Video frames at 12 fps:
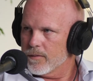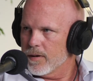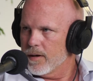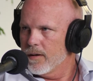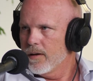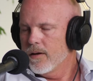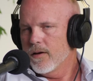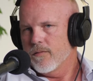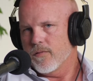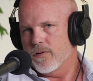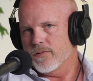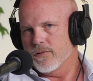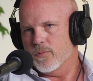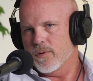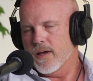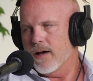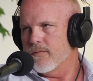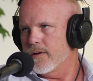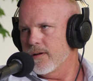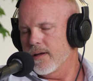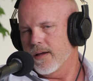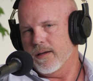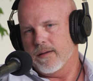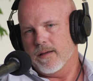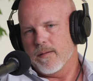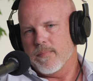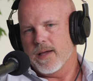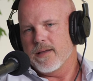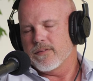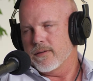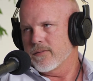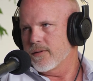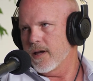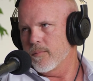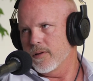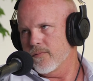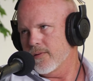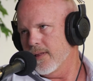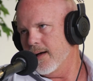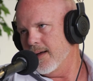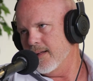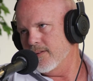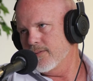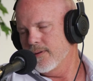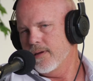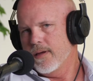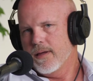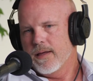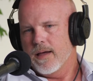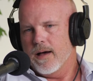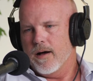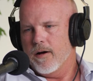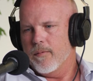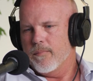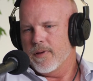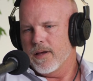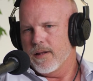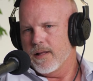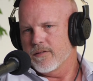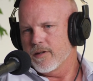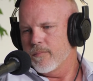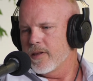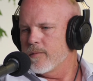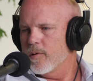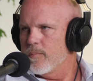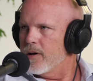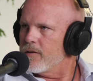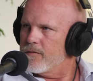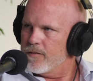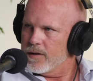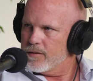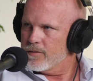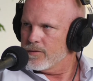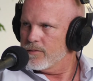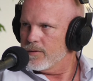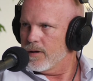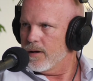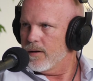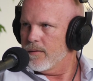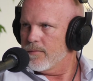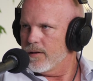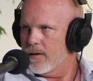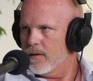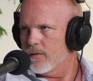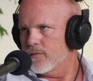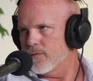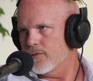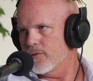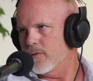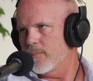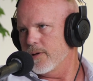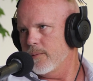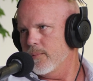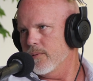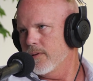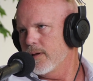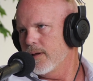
Okay. Versus we have an amazing stable of clients. And some of them are better fits than others for certain people.